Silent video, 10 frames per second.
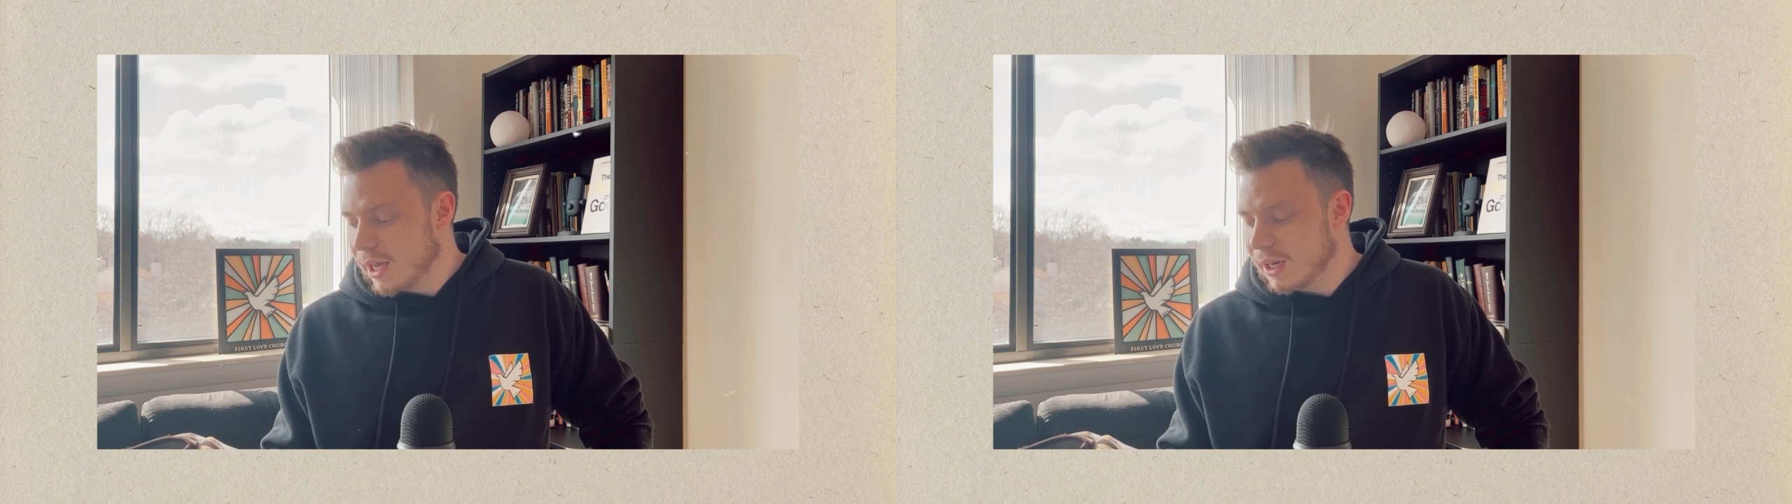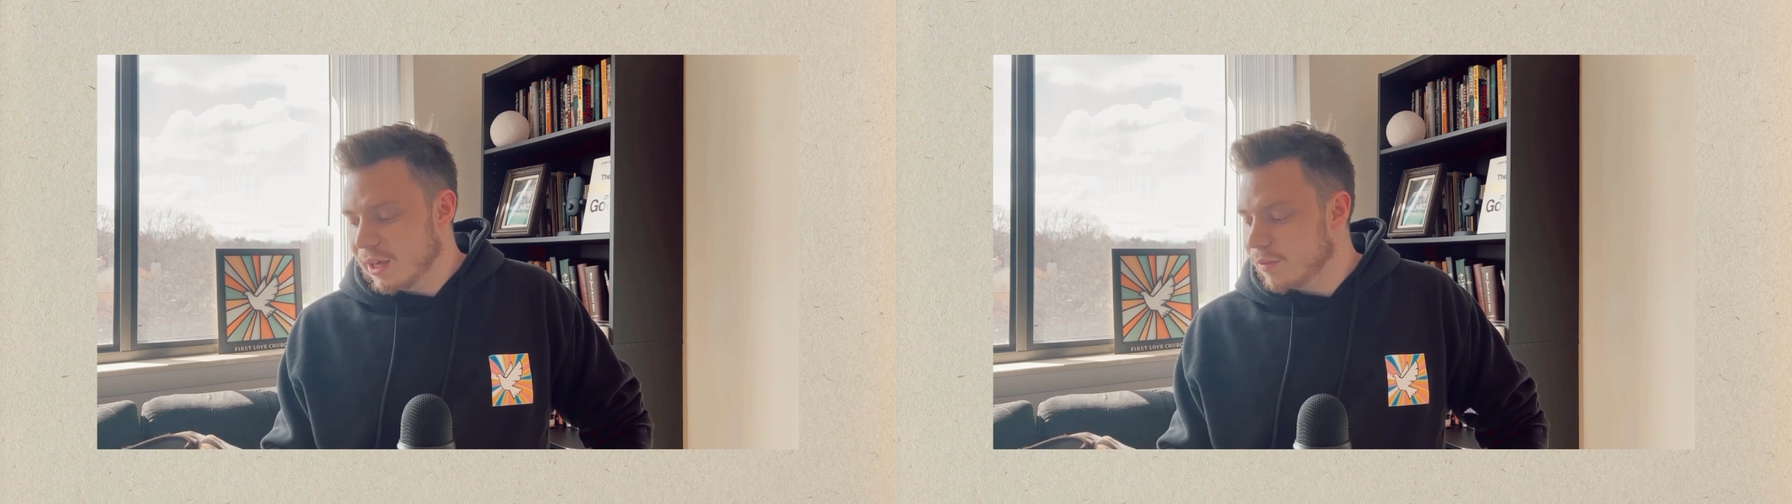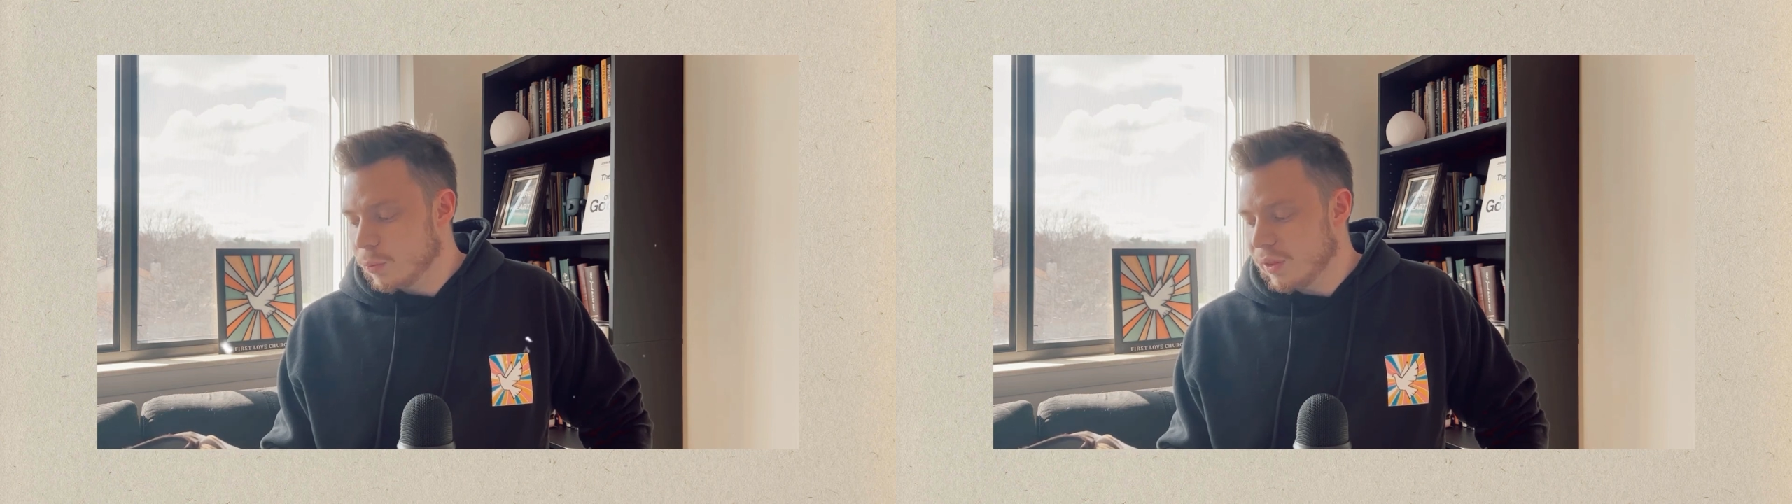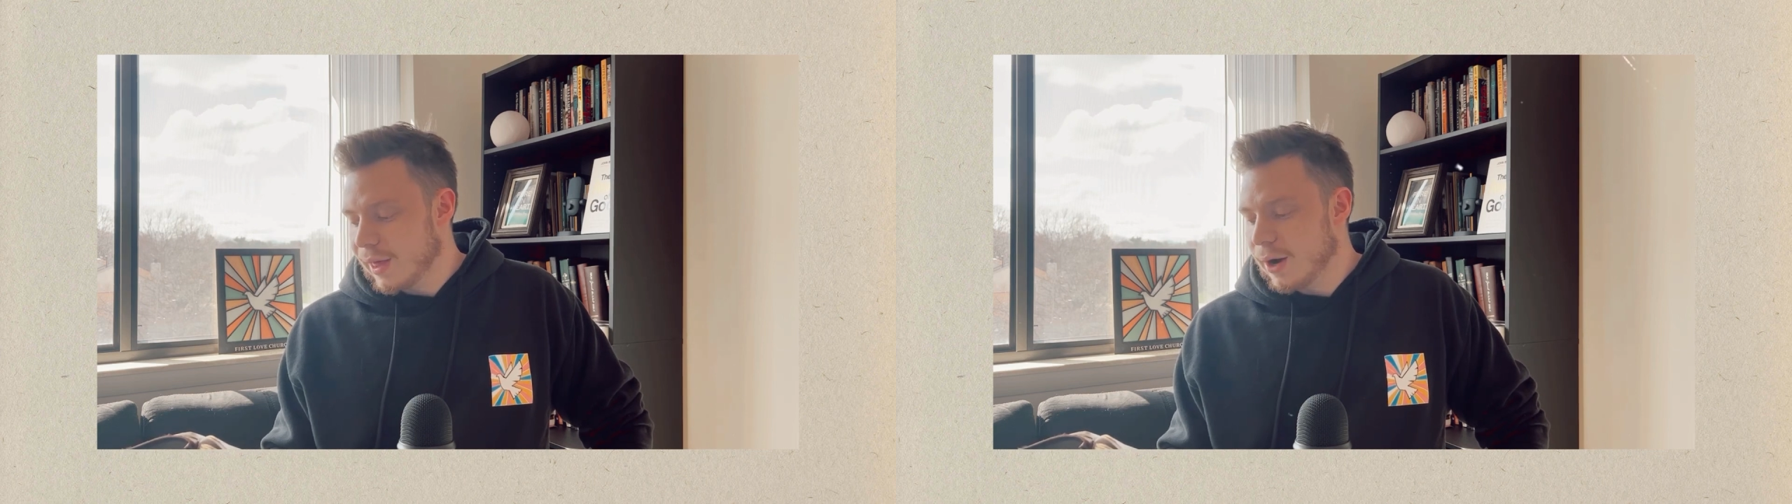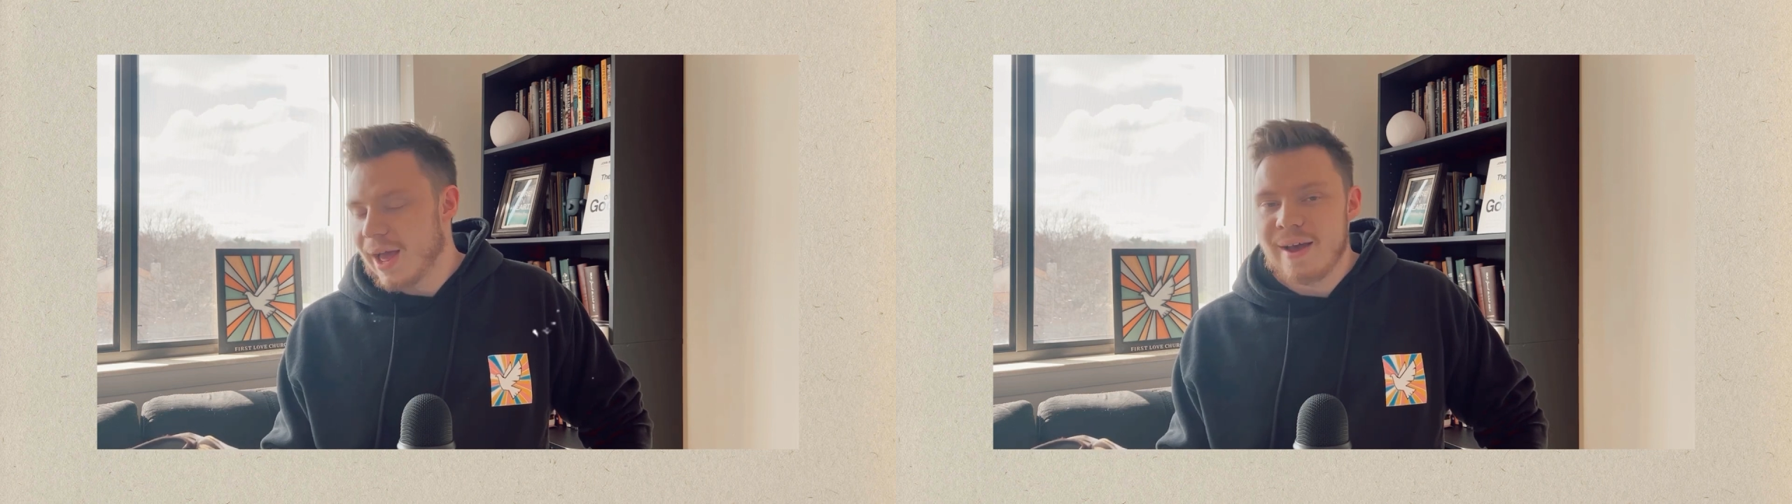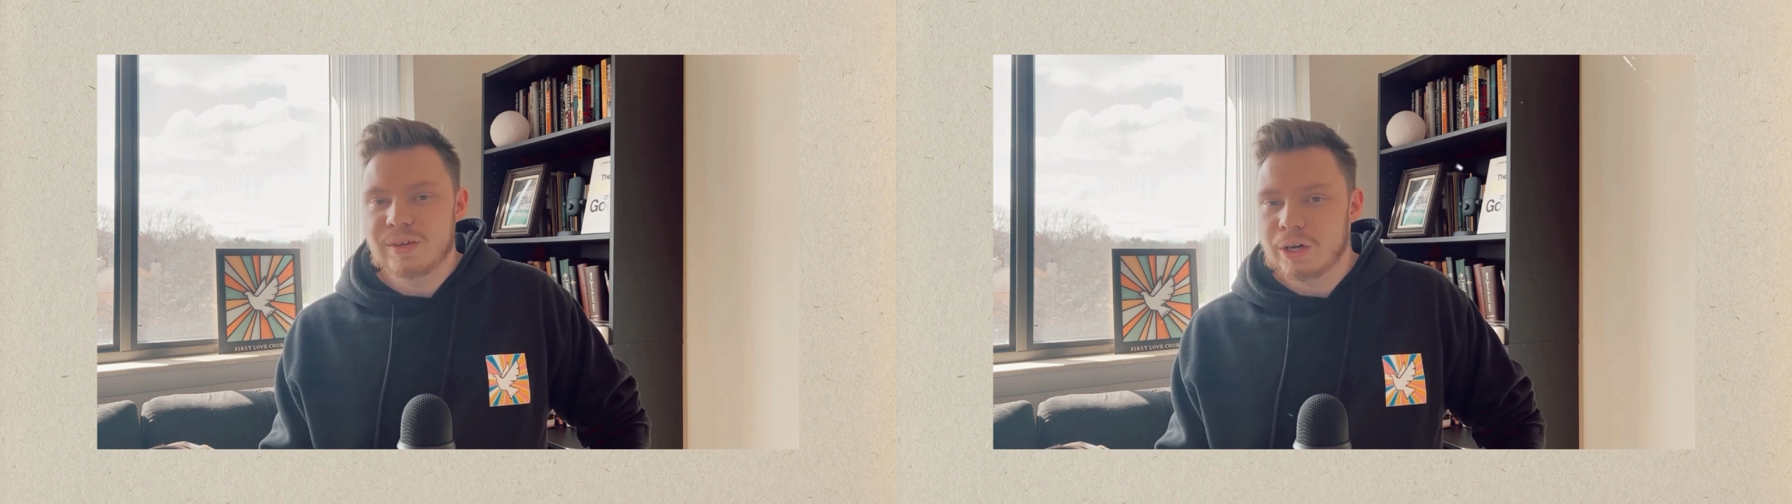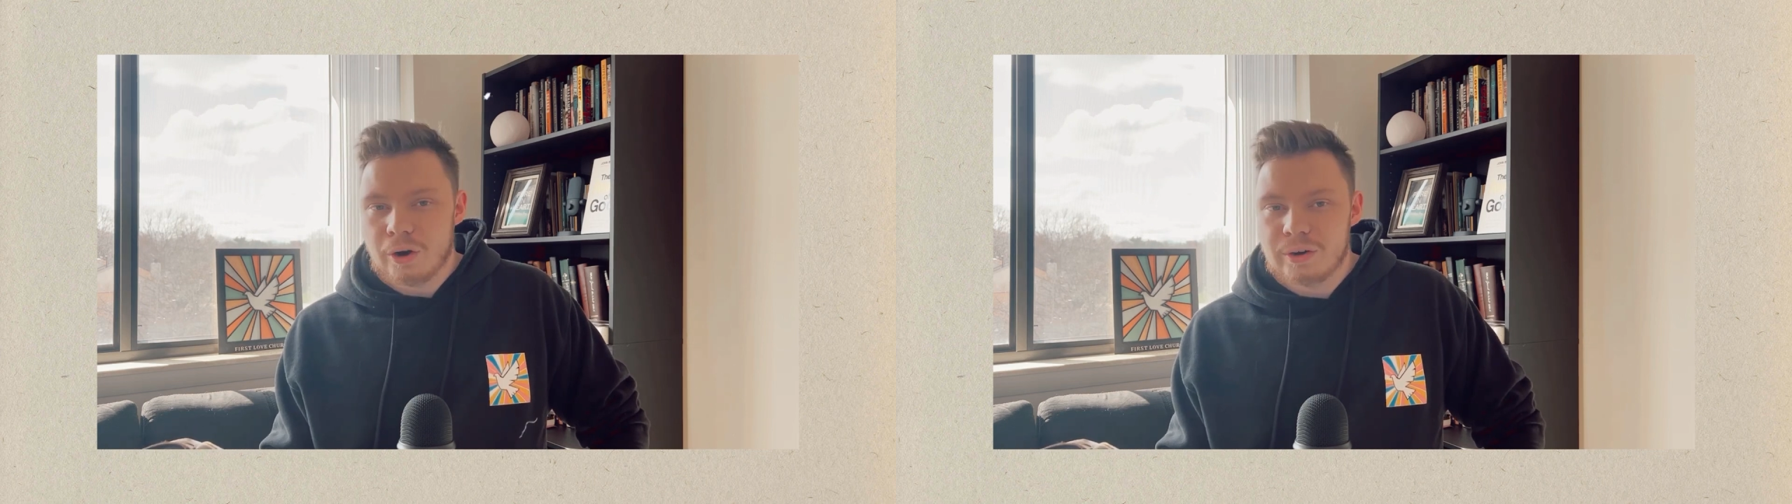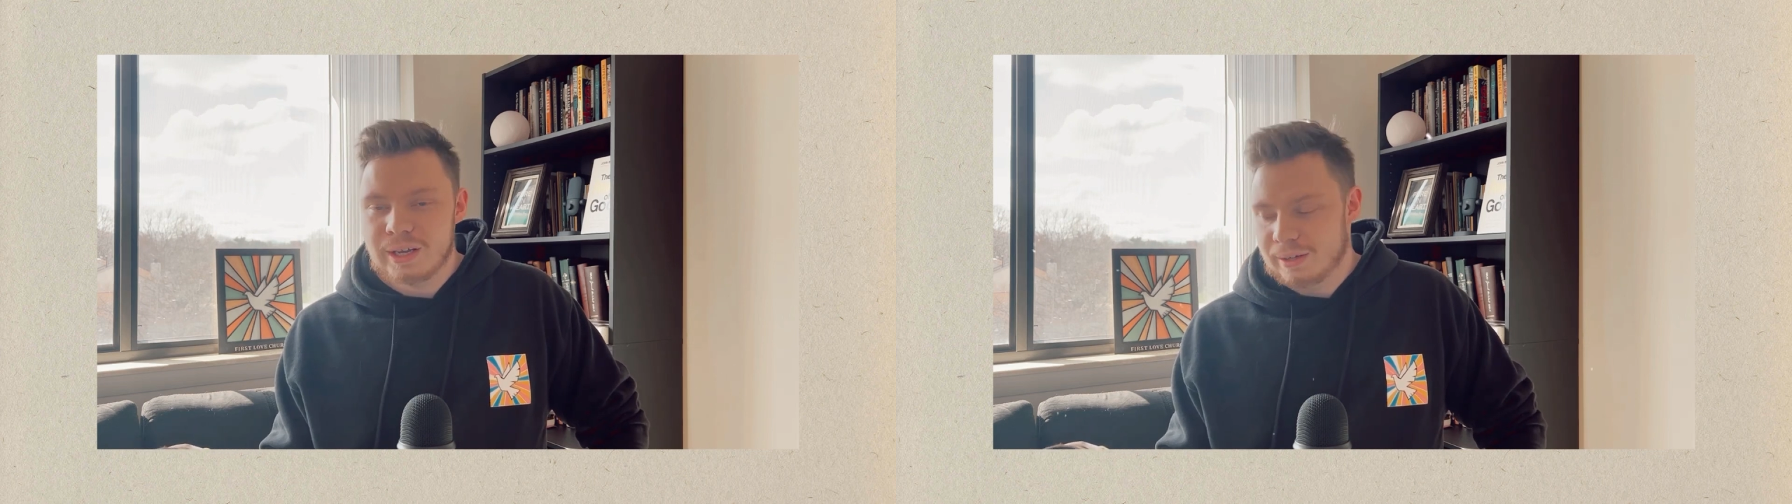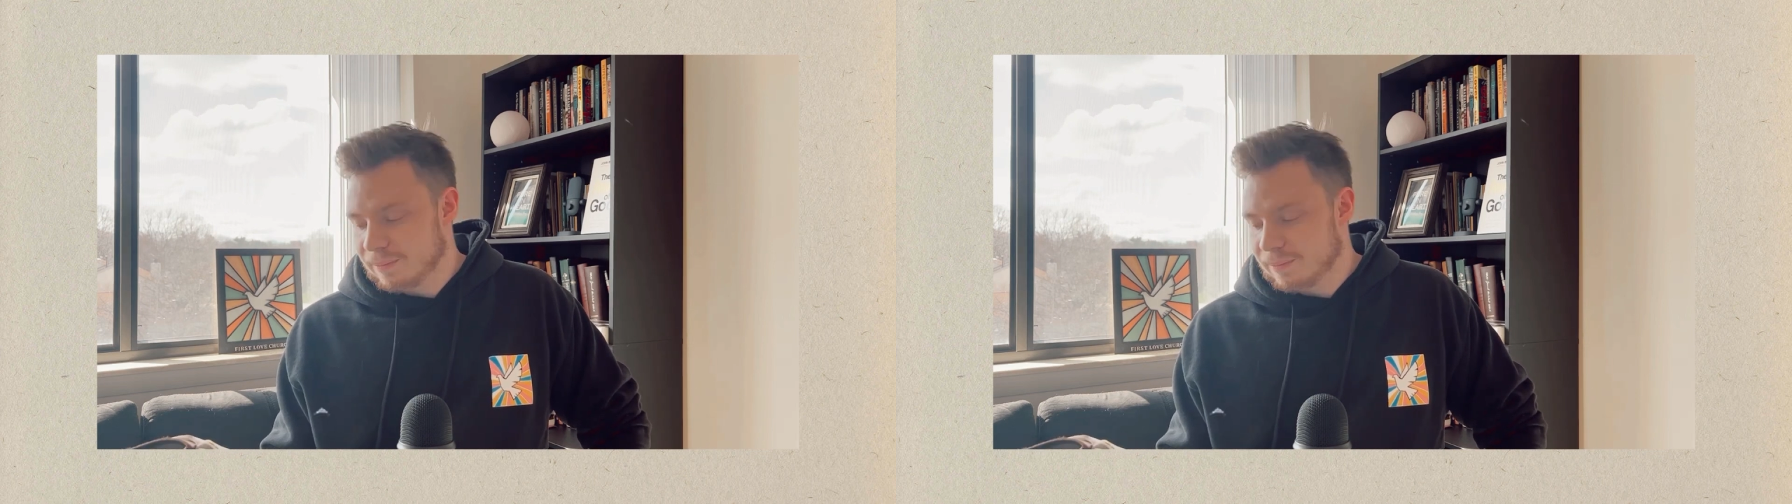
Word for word: it even without having heard it